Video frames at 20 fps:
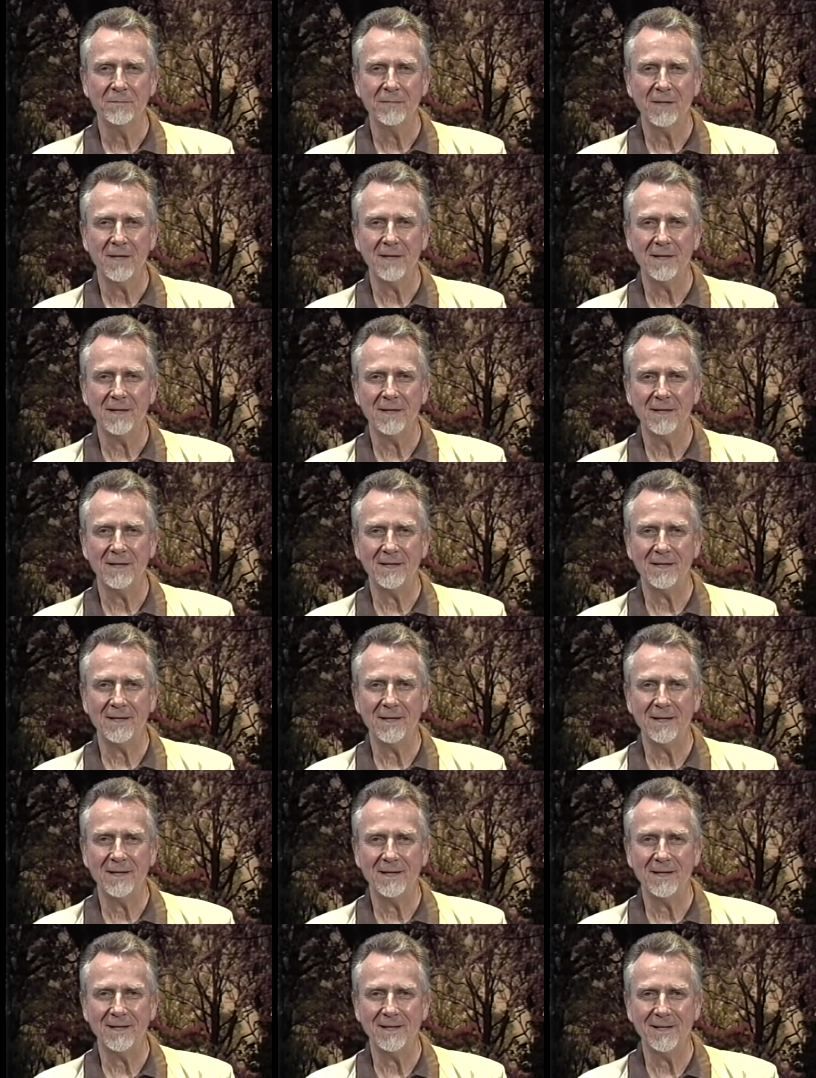
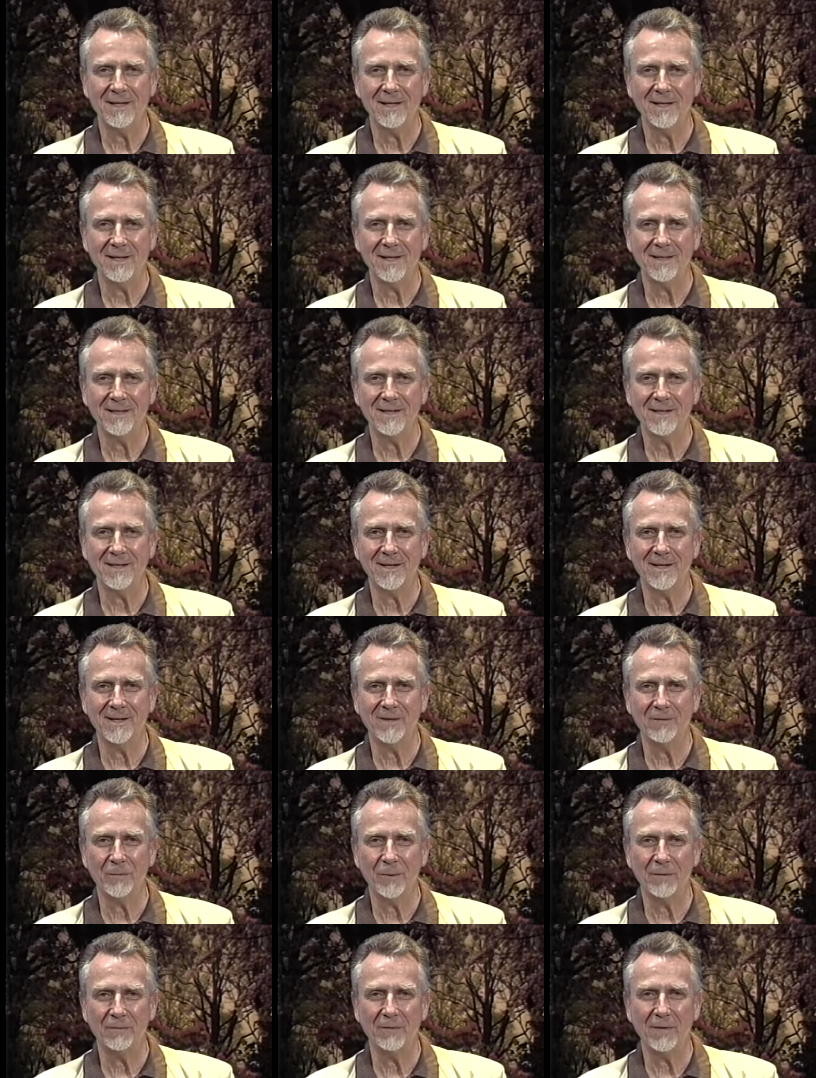And
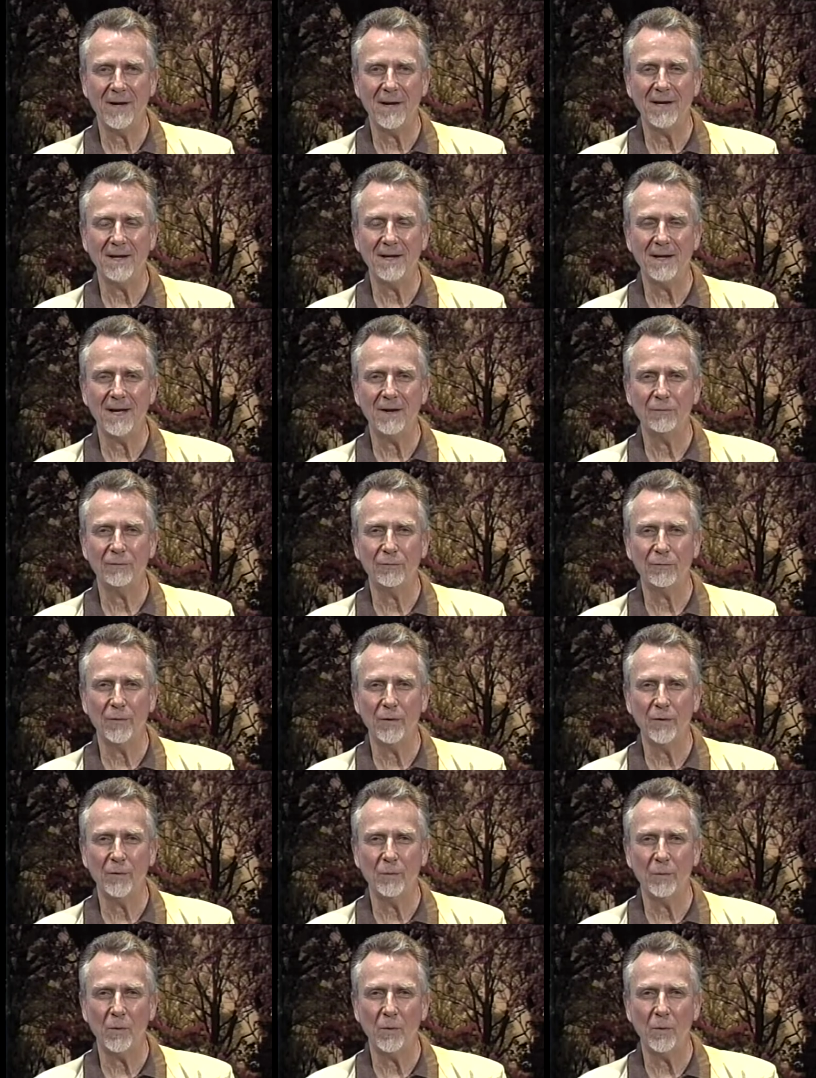we find out
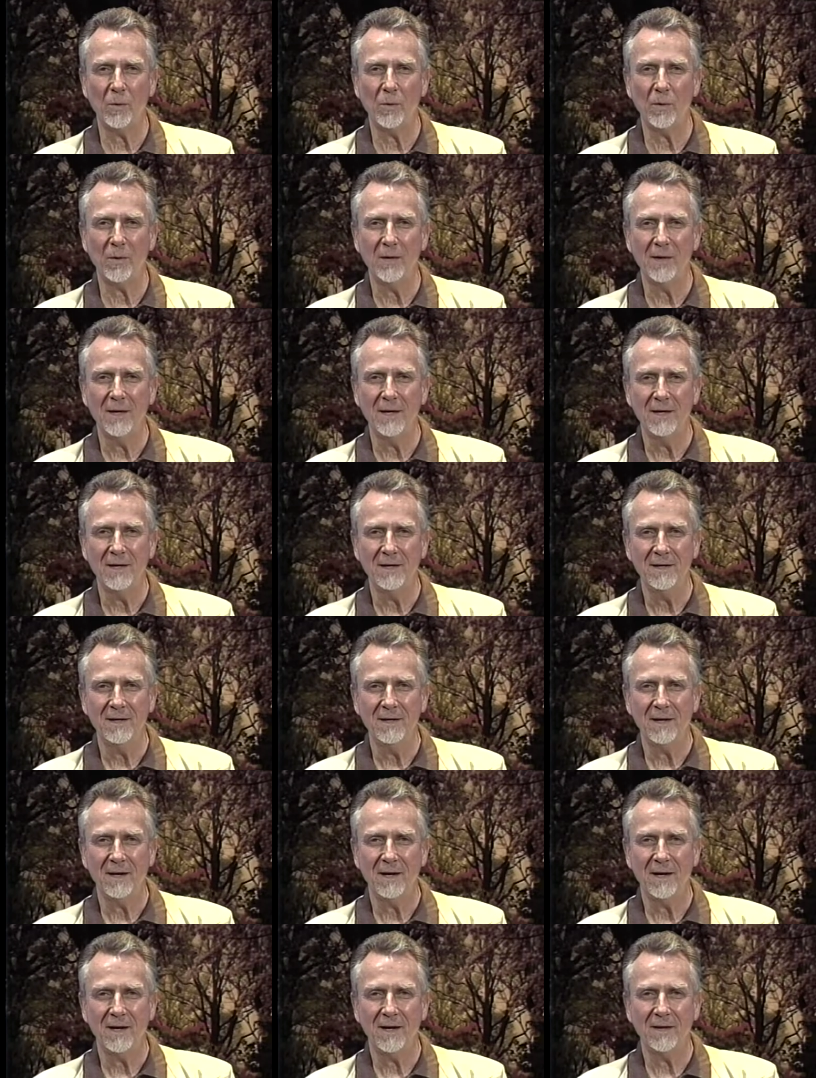furthermore
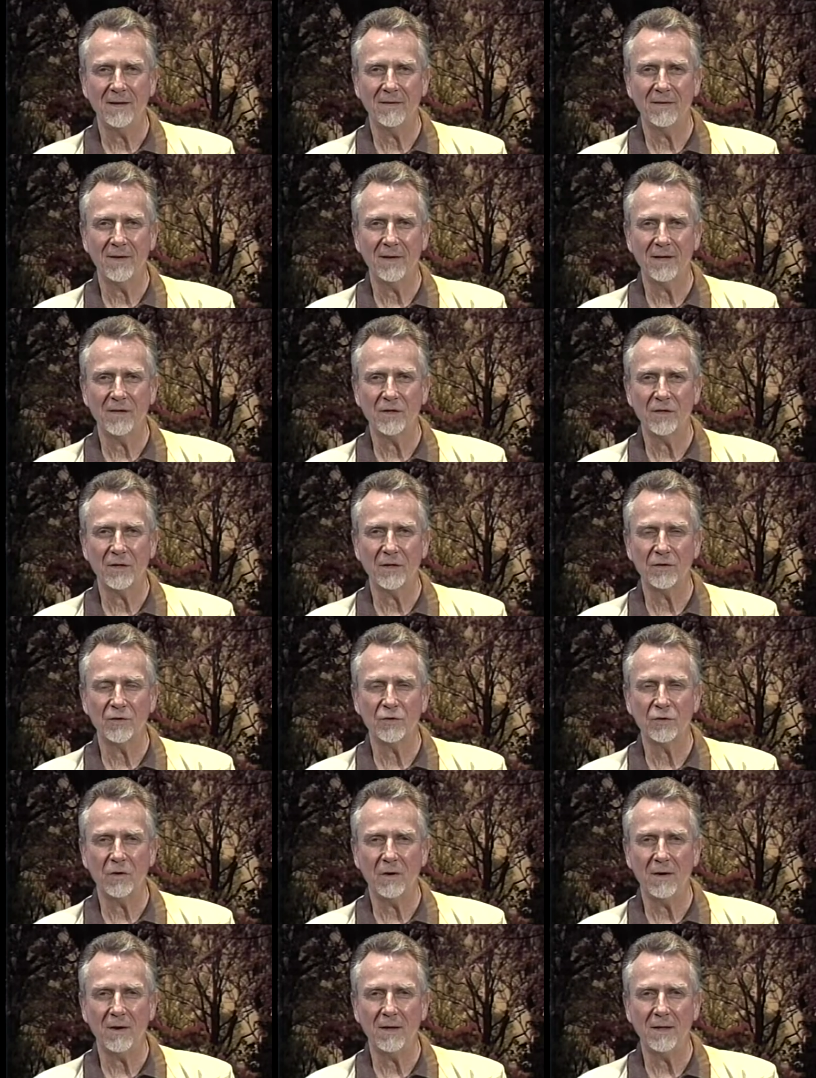that
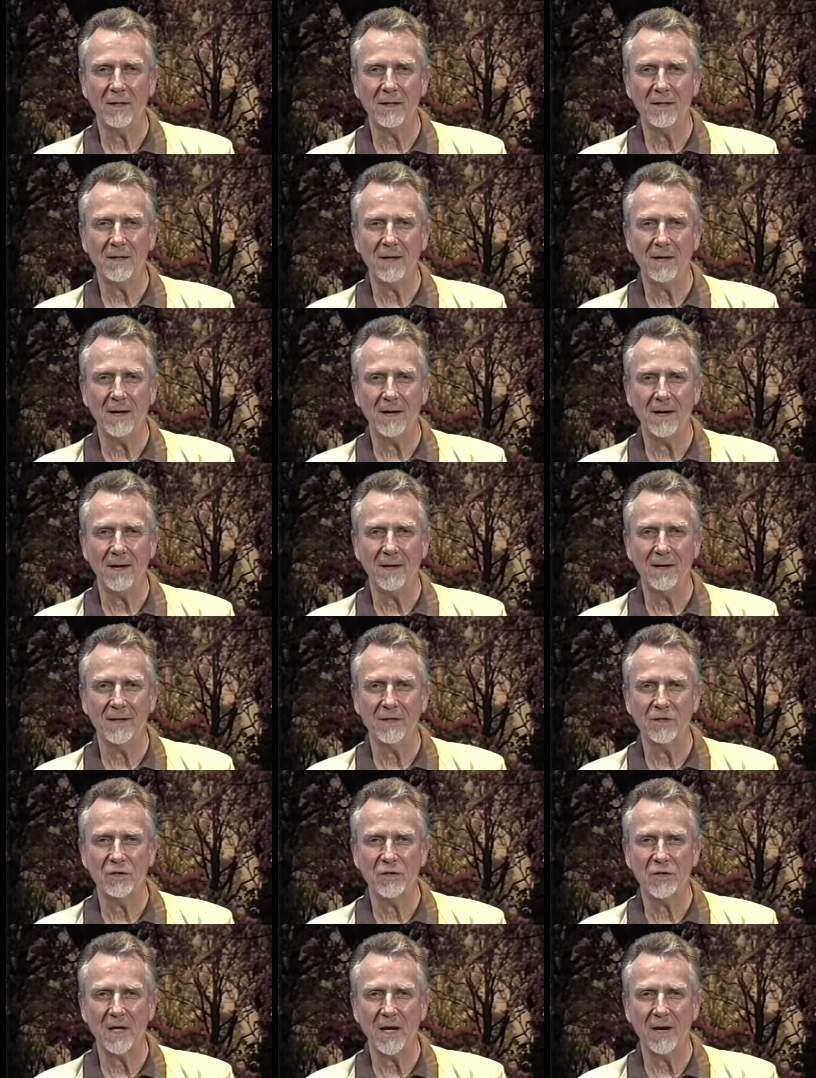Charlie had
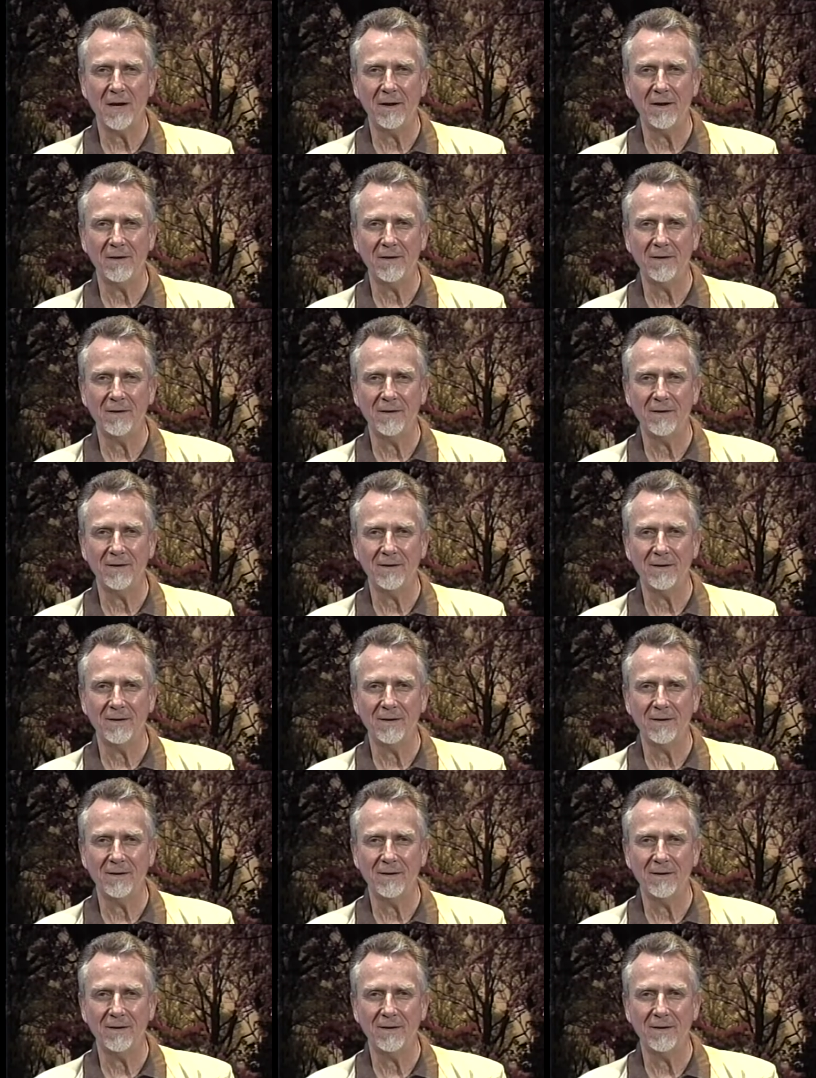sired